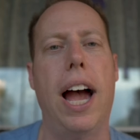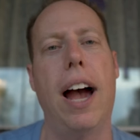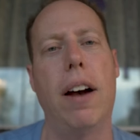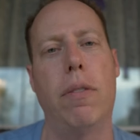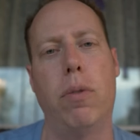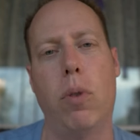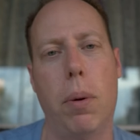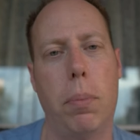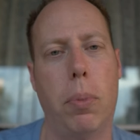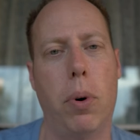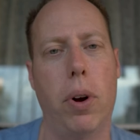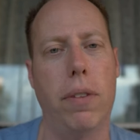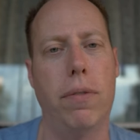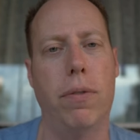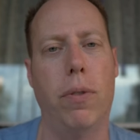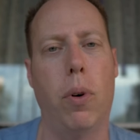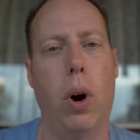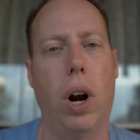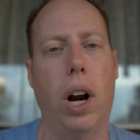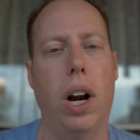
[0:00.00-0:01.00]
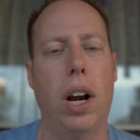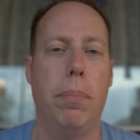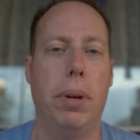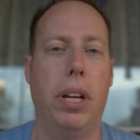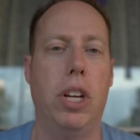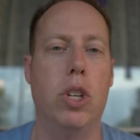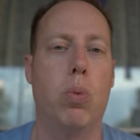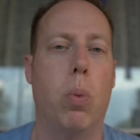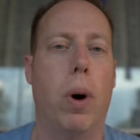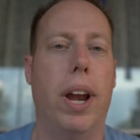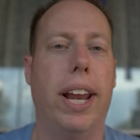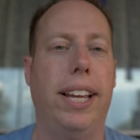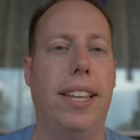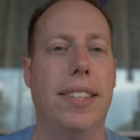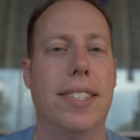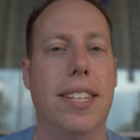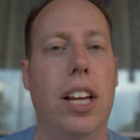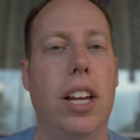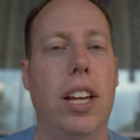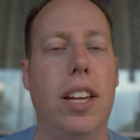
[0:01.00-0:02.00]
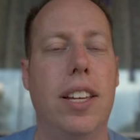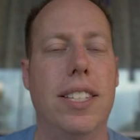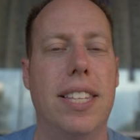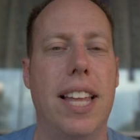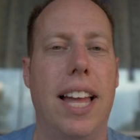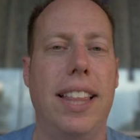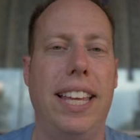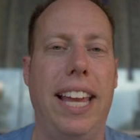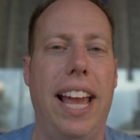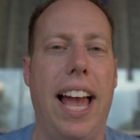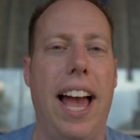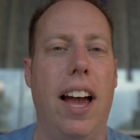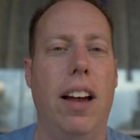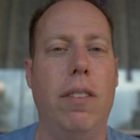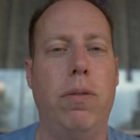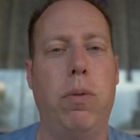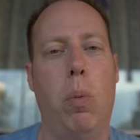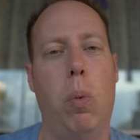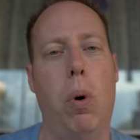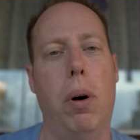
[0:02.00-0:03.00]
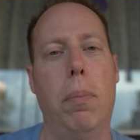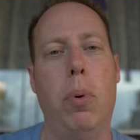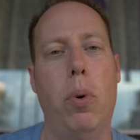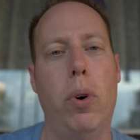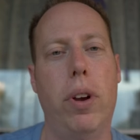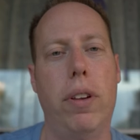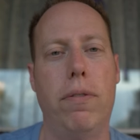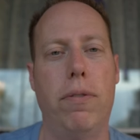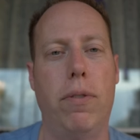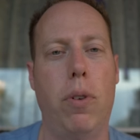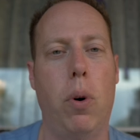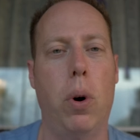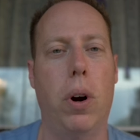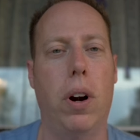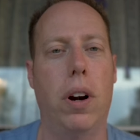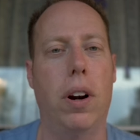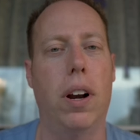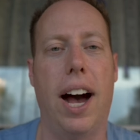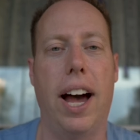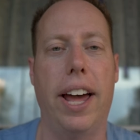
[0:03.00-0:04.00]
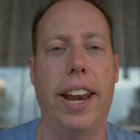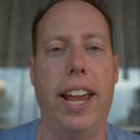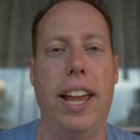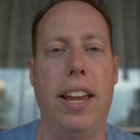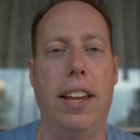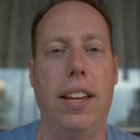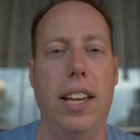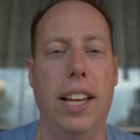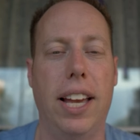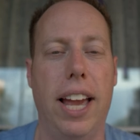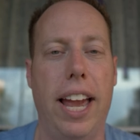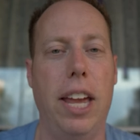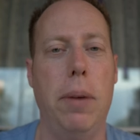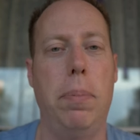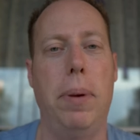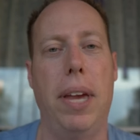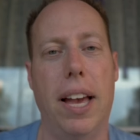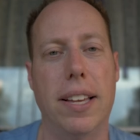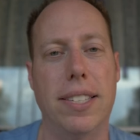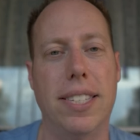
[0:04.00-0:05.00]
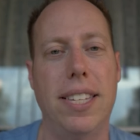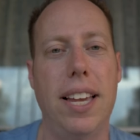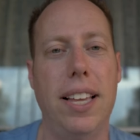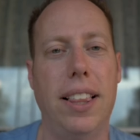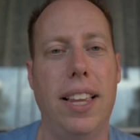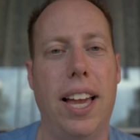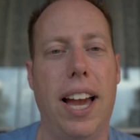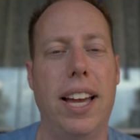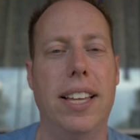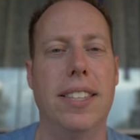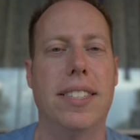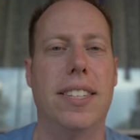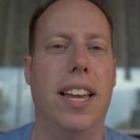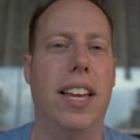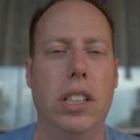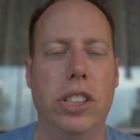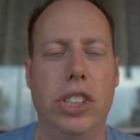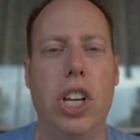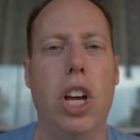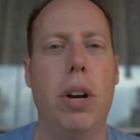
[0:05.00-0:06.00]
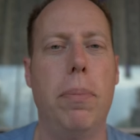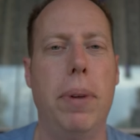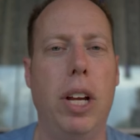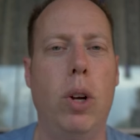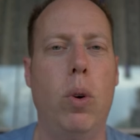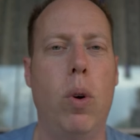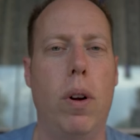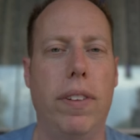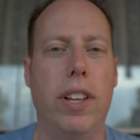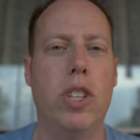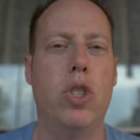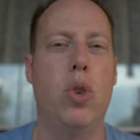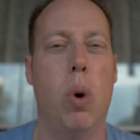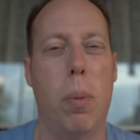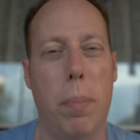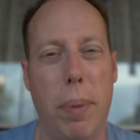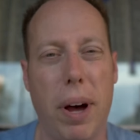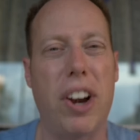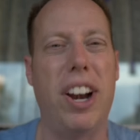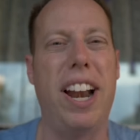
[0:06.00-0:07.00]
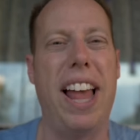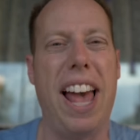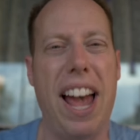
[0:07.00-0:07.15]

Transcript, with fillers: f1.4 because what I can tell you is that the f1.4 on a APS-C lens is gonna be equivalent to about an